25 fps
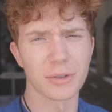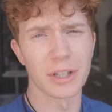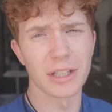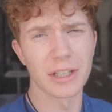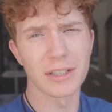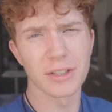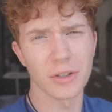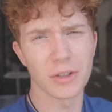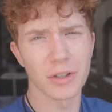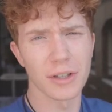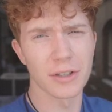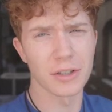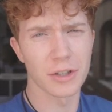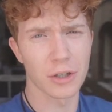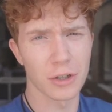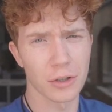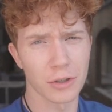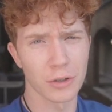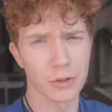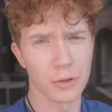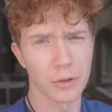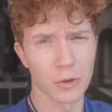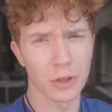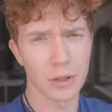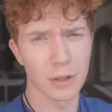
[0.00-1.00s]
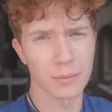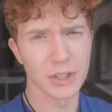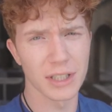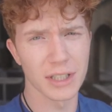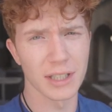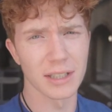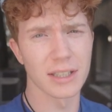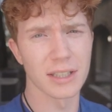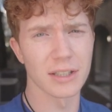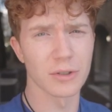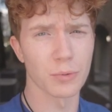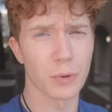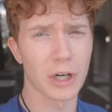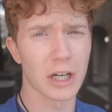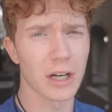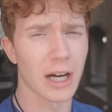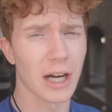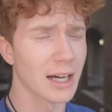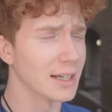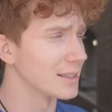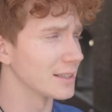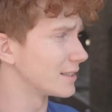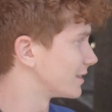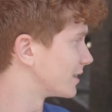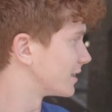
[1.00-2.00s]
these are the Turner dorms. This is where
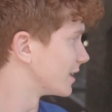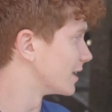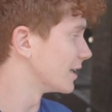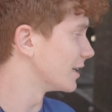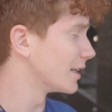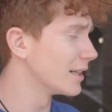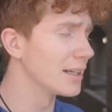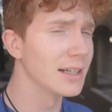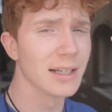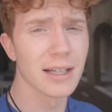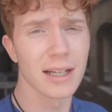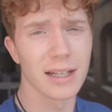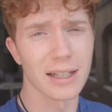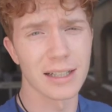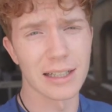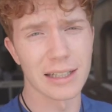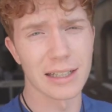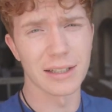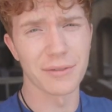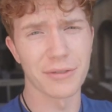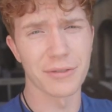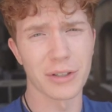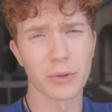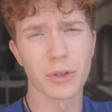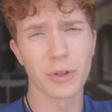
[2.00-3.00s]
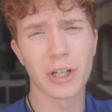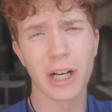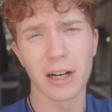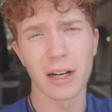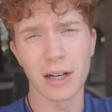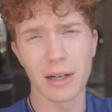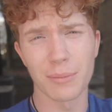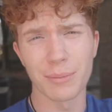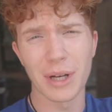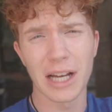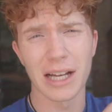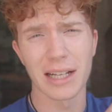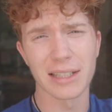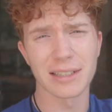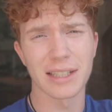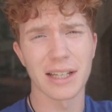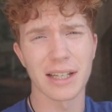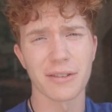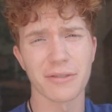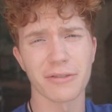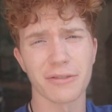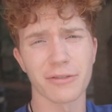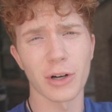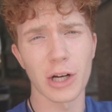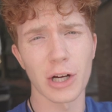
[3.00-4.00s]
I stay. Uh, if you come as
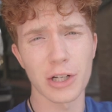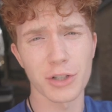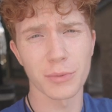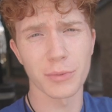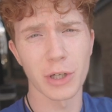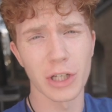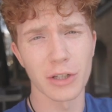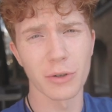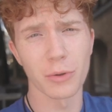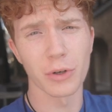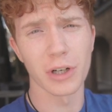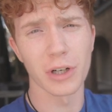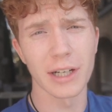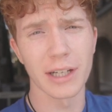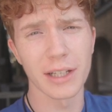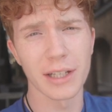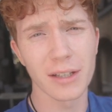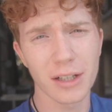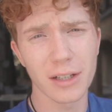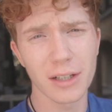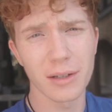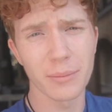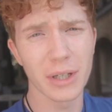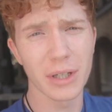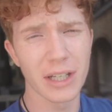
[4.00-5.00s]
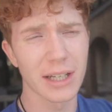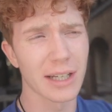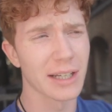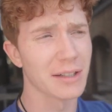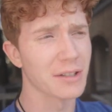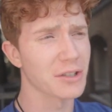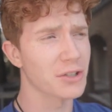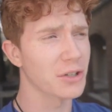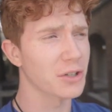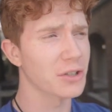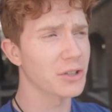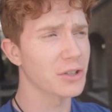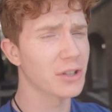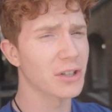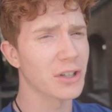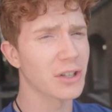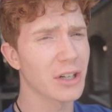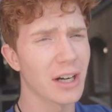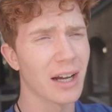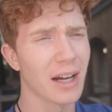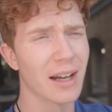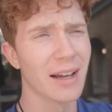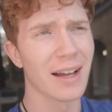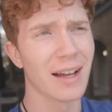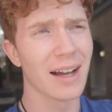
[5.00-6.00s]
a freshman, you are either going to be in Turner,
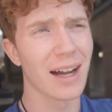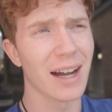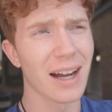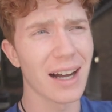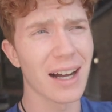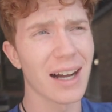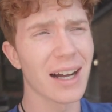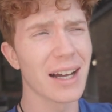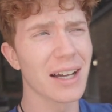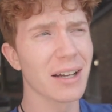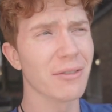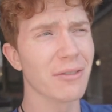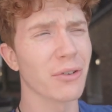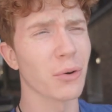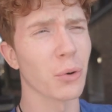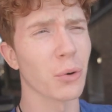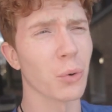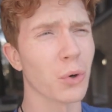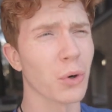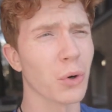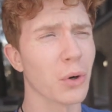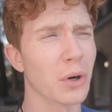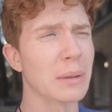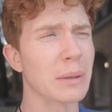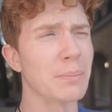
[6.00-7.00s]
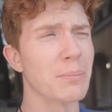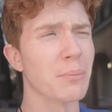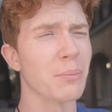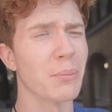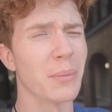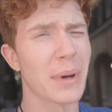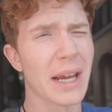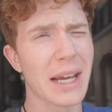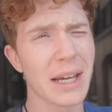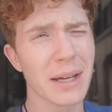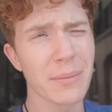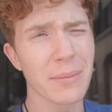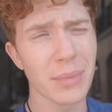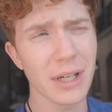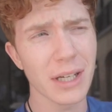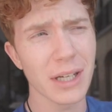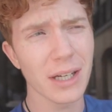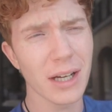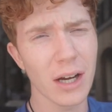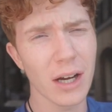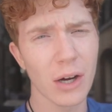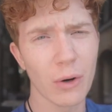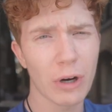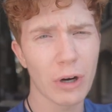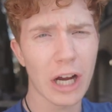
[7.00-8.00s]
Hive, or
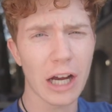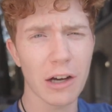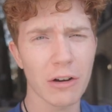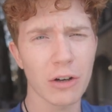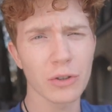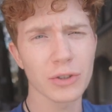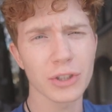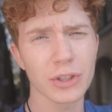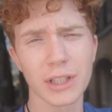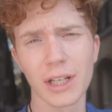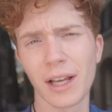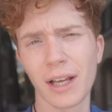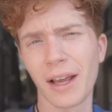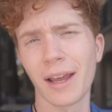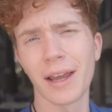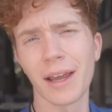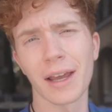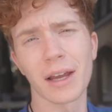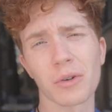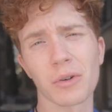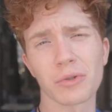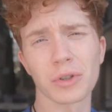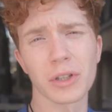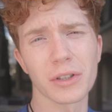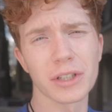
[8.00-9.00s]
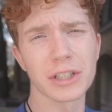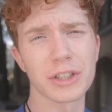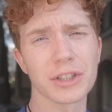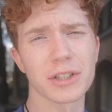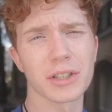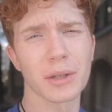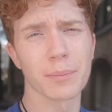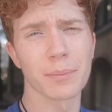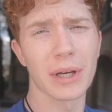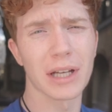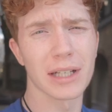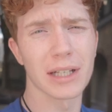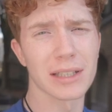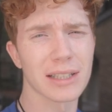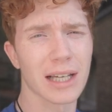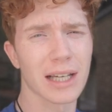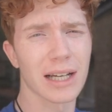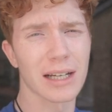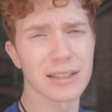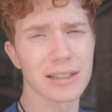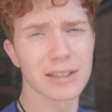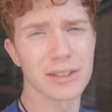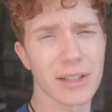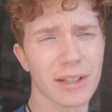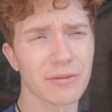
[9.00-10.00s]
maybe O House. It really just depends.
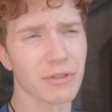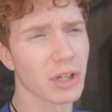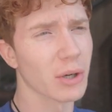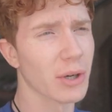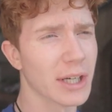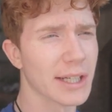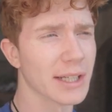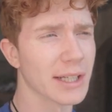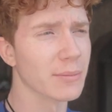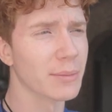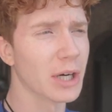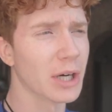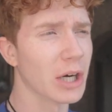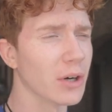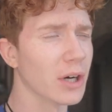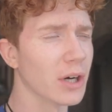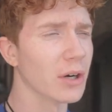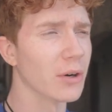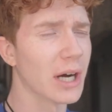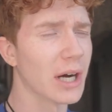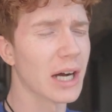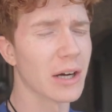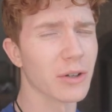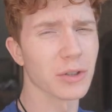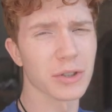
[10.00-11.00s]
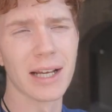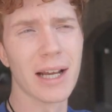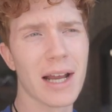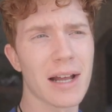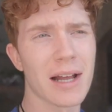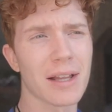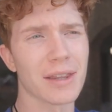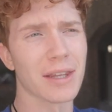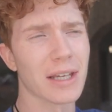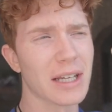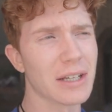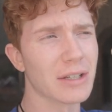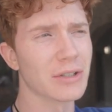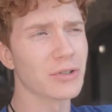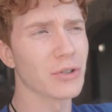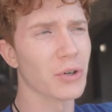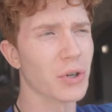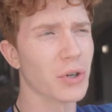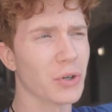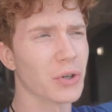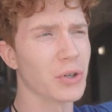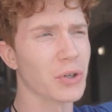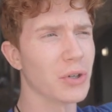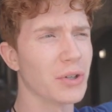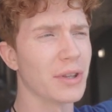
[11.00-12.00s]
Honestly, I have no idea about O House. These
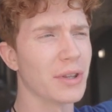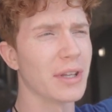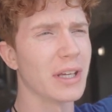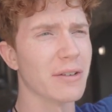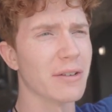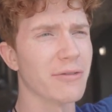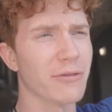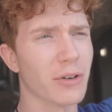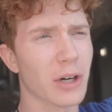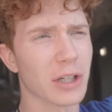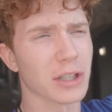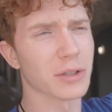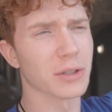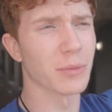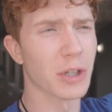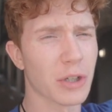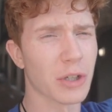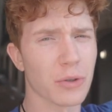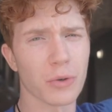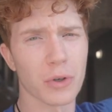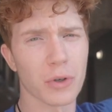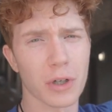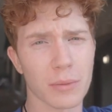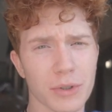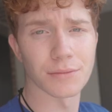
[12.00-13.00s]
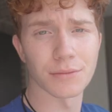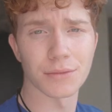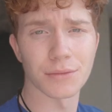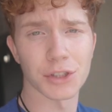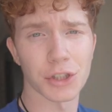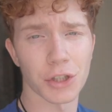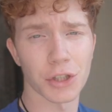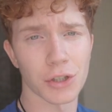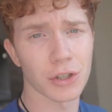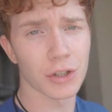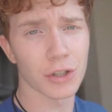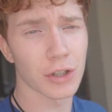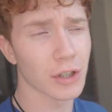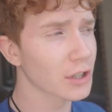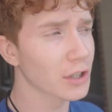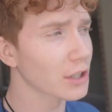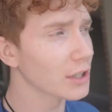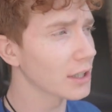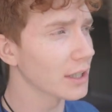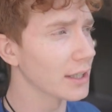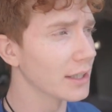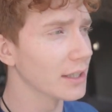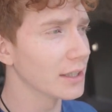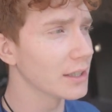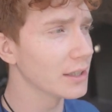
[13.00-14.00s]
are the freshman dorms. Turner
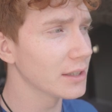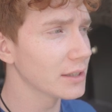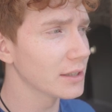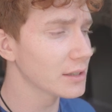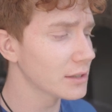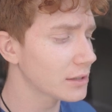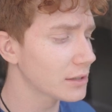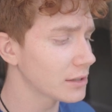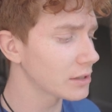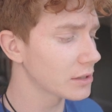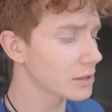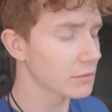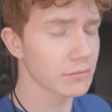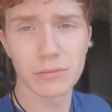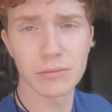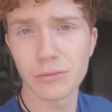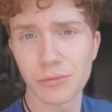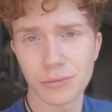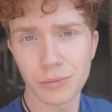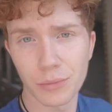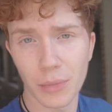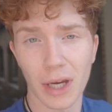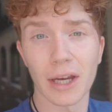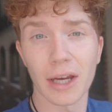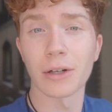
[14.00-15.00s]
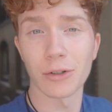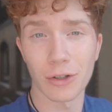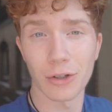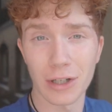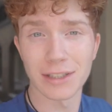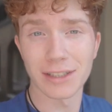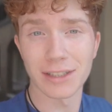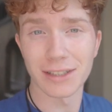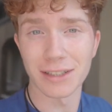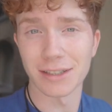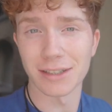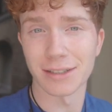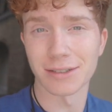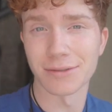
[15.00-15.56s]
is interesting.